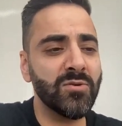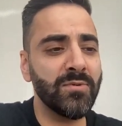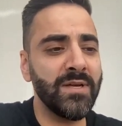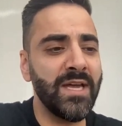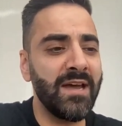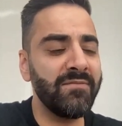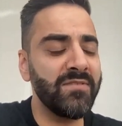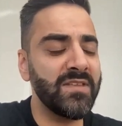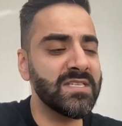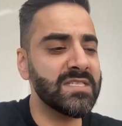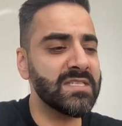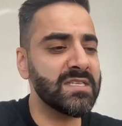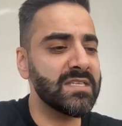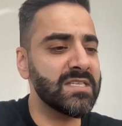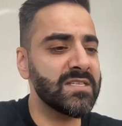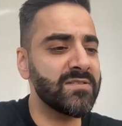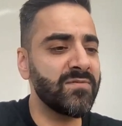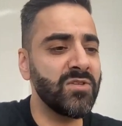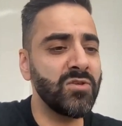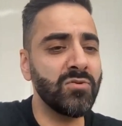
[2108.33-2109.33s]
So we have
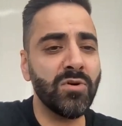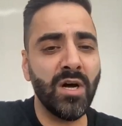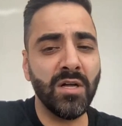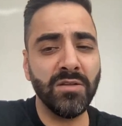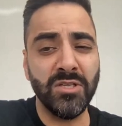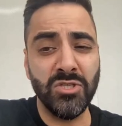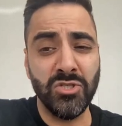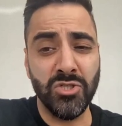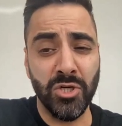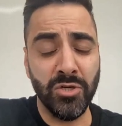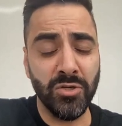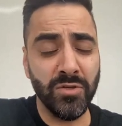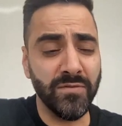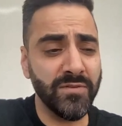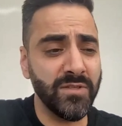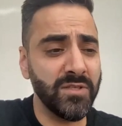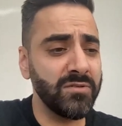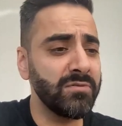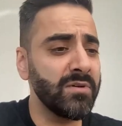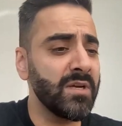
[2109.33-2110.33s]
this view called a
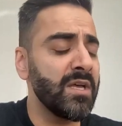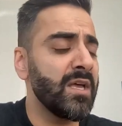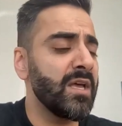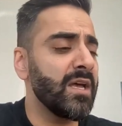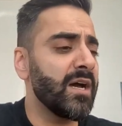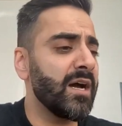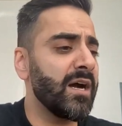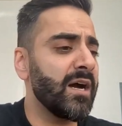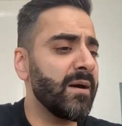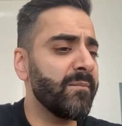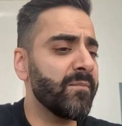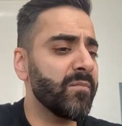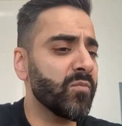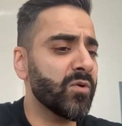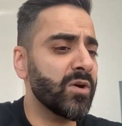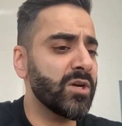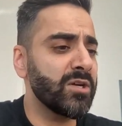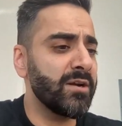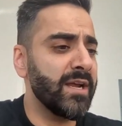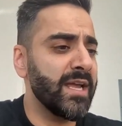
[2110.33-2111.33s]
journal view,
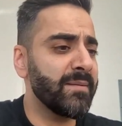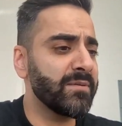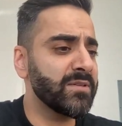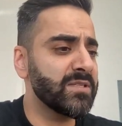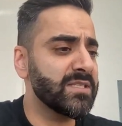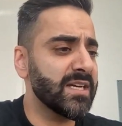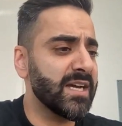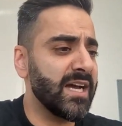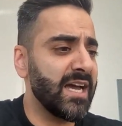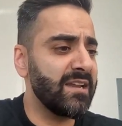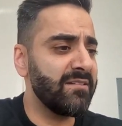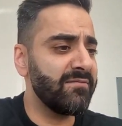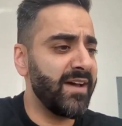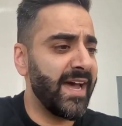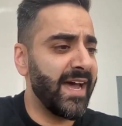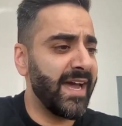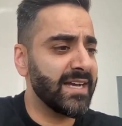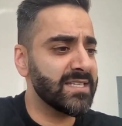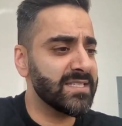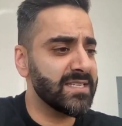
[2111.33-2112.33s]
where you're able to kind
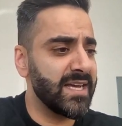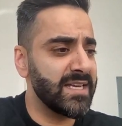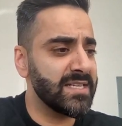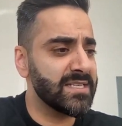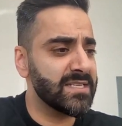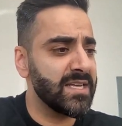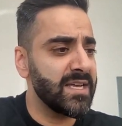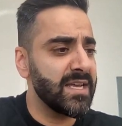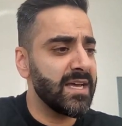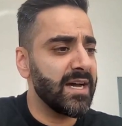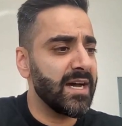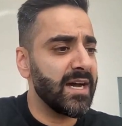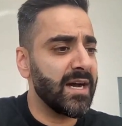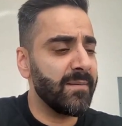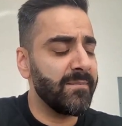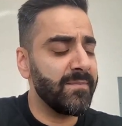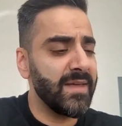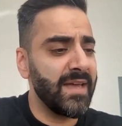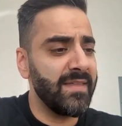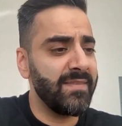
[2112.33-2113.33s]
of access
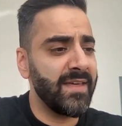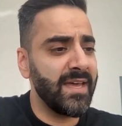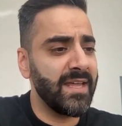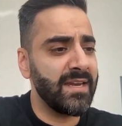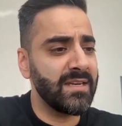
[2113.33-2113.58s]
and